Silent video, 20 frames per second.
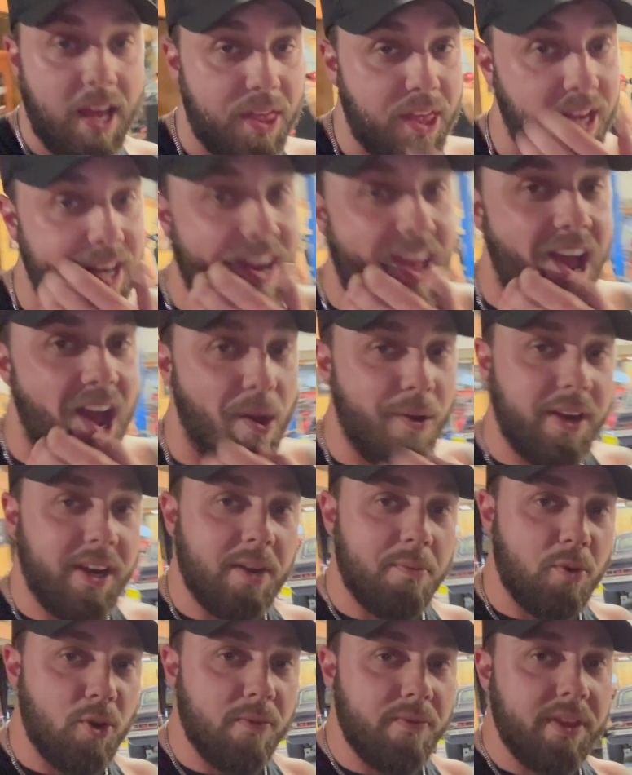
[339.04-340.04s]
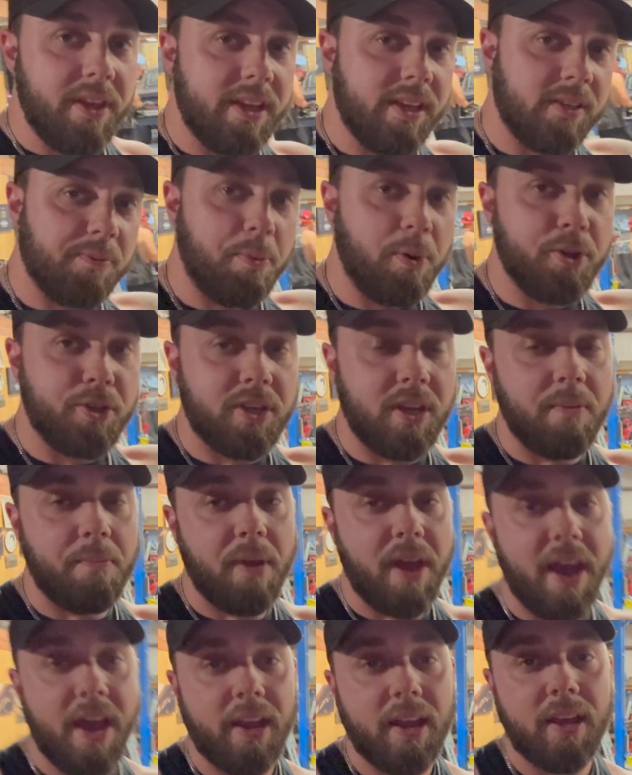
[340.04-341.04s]
think now we need to move this, push it
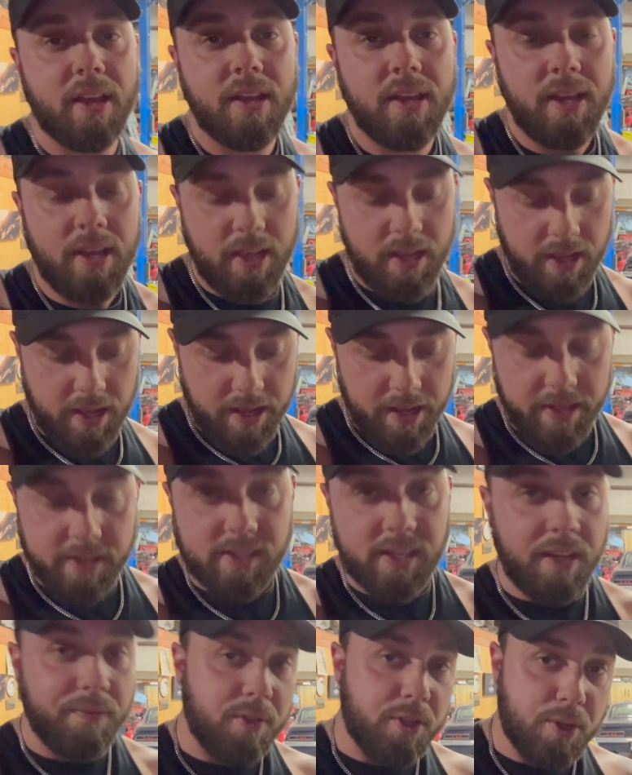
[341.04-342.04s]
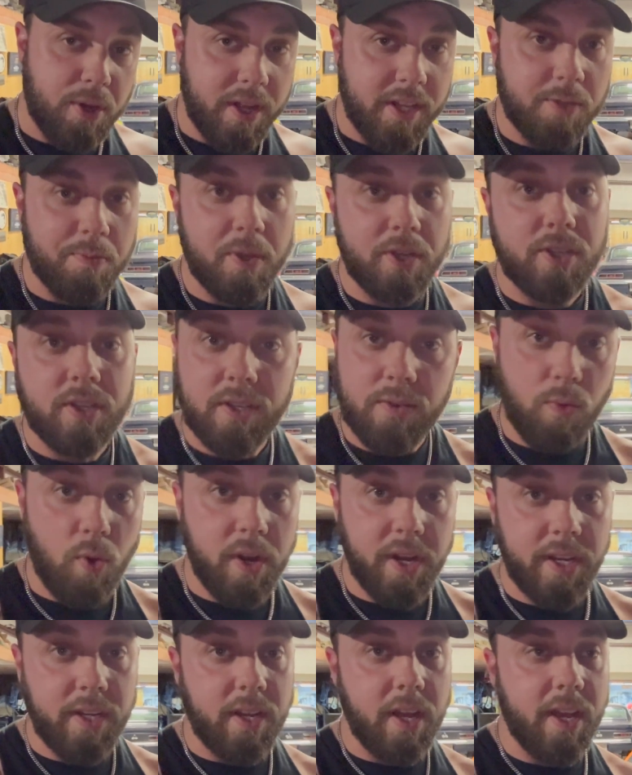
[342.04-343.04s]
back, see if the transmission, what
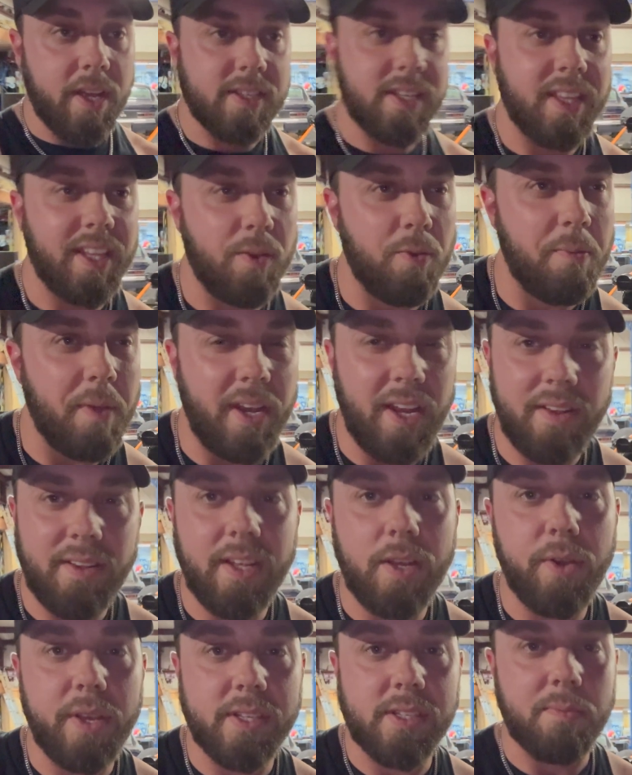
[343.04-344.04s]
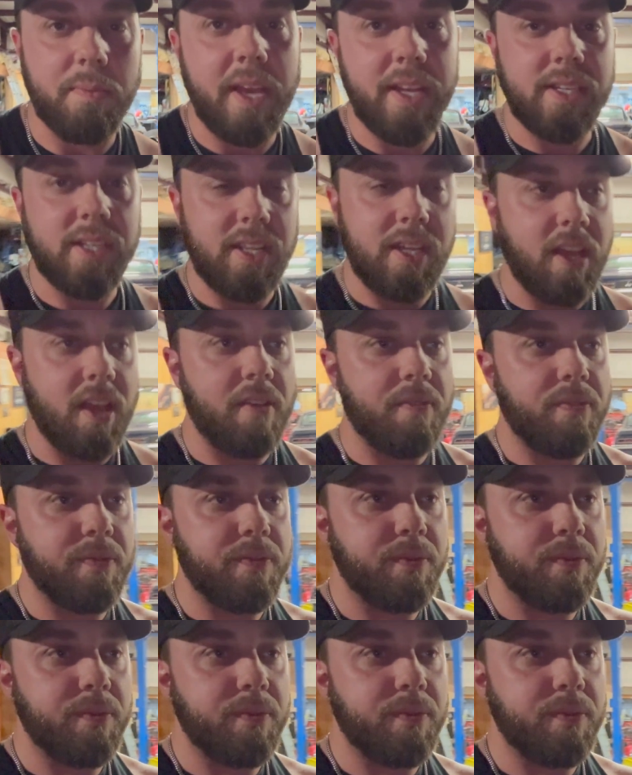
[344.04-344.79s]
it does. I think we may need to go get some ATF.